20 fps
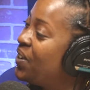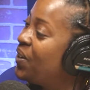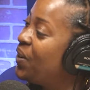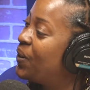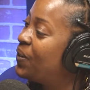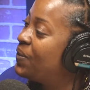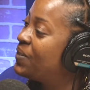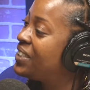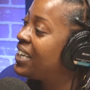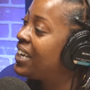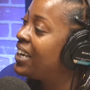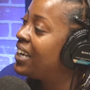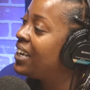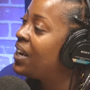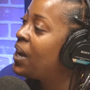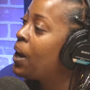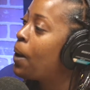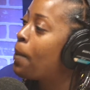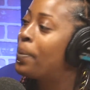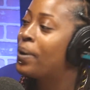you know what I'm saying?
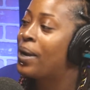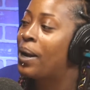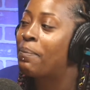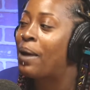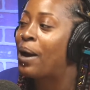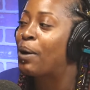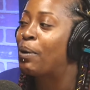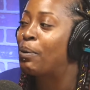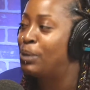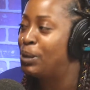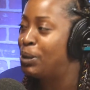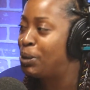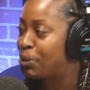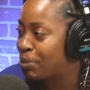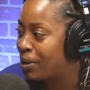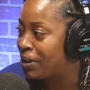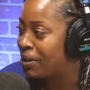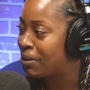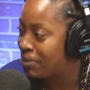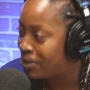See, but I'm not gonna
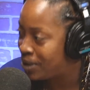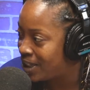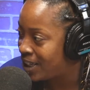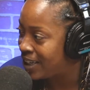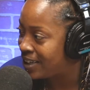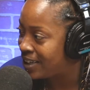destroy your shit.